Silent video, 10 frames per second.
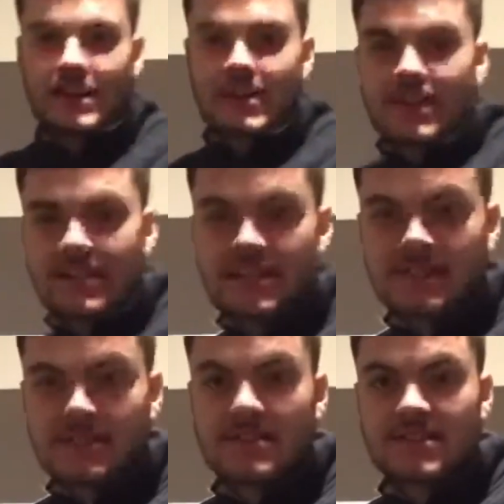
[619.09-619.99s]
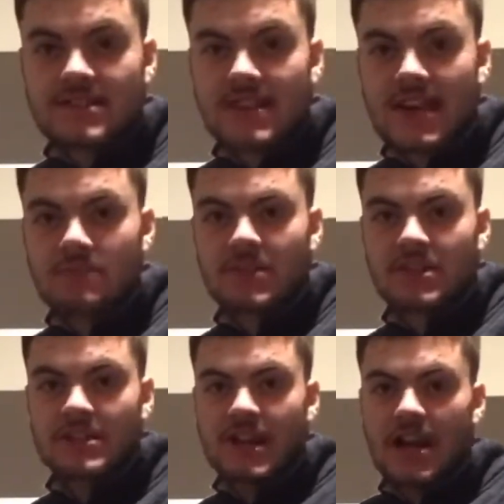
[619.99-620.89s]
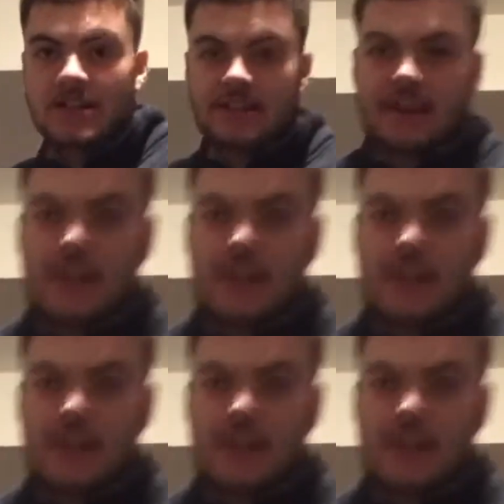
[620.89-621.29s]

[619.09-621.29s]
It is the same katana that